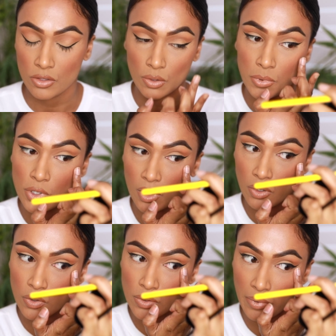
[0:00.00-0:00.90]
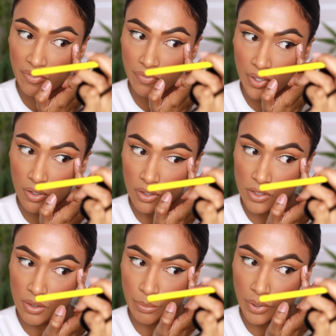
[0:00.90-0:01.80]
So I'm just gonna use my finger
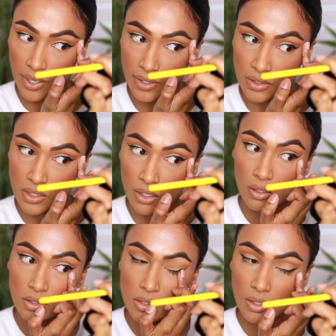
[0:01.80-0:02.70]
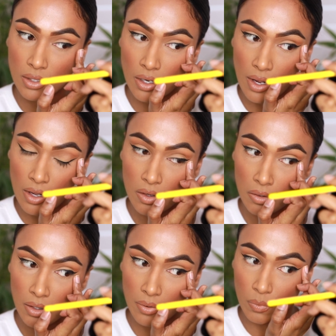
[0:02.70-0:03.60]
to blend concealer
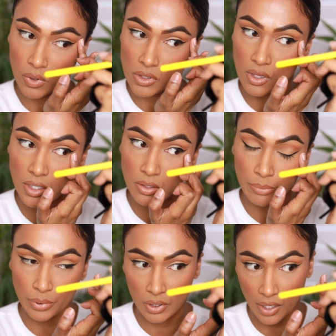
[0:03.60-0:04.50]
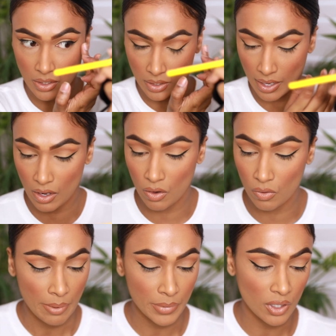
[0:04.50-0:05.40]
out, and once that's blended
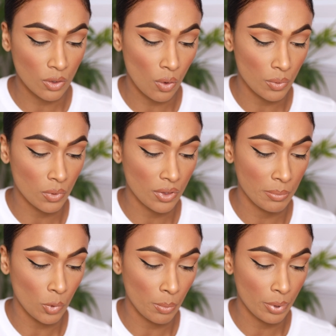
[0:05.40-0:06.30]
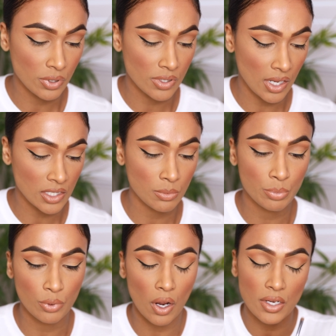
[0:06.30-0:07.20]
out, I'm gonna go in with a more precise
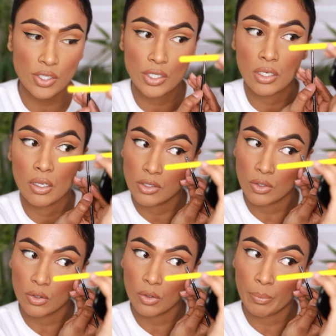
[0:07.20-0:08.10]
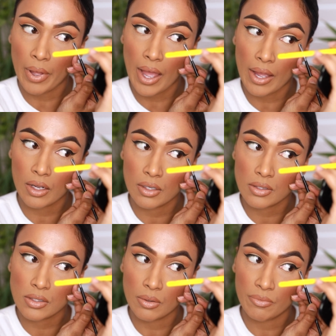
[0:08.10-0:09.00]
brush to pack
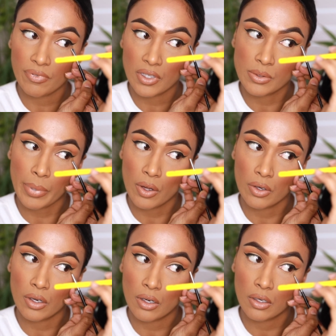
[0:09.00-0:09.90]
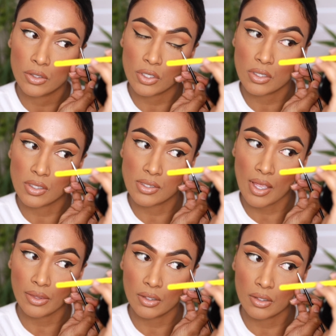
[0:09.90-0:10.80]
some face powder just to set the